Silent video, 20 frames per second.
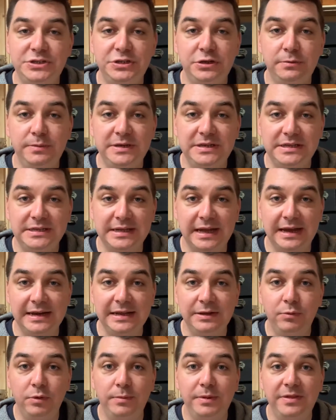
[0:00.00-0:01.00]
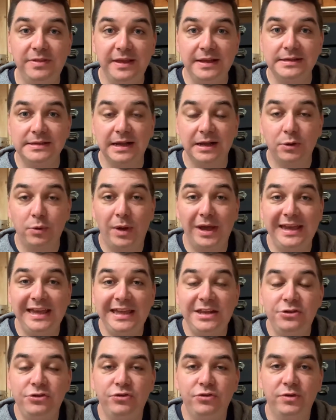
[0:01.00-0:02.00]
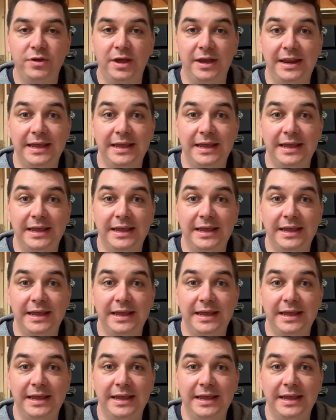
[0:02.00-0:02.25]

you'll be designing will be things that are quite intricate,